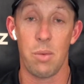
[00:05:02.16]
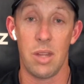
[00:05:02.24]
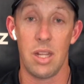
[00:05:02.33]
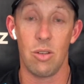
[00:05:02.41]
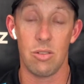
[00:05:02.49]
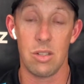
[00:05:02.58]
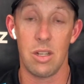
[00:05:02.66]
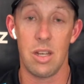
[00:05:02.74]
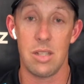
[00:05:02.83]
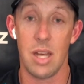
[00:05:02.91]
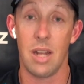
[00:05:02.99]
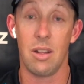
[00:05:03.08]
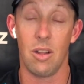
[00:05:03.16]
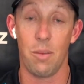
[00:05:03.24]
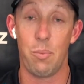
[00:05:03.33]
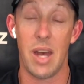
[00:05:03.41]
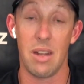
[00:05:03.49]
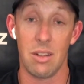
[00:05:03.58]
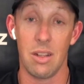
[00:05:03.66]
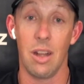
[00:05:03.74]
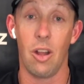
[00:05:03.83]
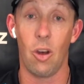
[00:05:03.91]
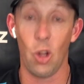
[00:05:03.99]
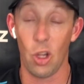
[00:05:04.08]
but then he also knows how to bat
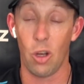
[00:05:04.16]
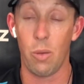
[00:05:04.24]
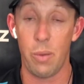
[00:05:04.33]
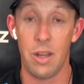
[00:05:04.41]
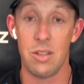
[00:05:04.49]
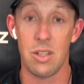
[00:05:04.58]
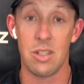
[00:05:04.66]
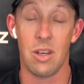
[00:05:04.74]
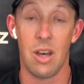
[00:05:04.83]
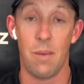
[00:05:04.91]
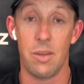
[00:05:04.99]
long periods of time,